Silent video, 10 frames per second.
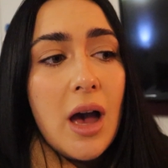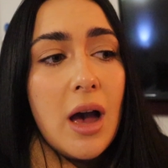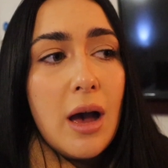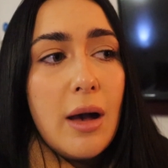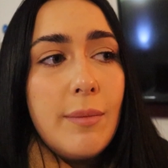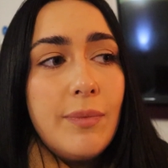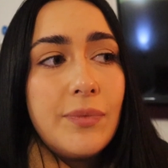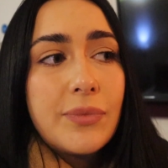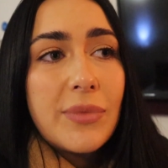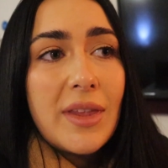
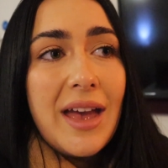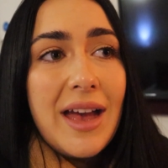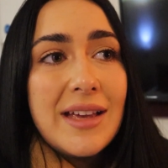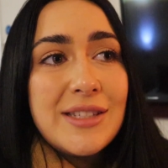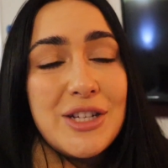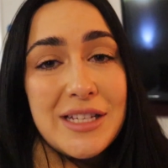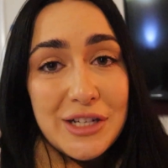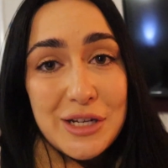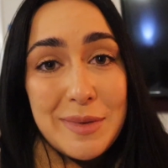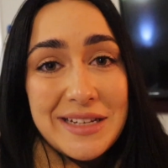so she
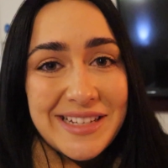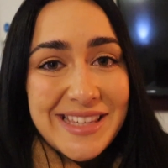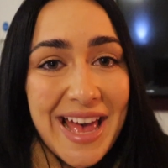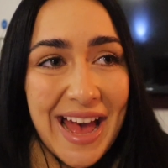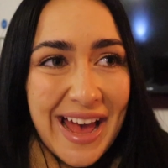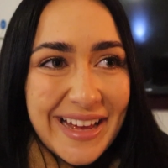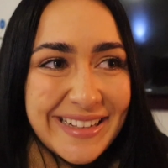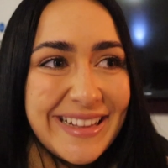said she'd meet us there.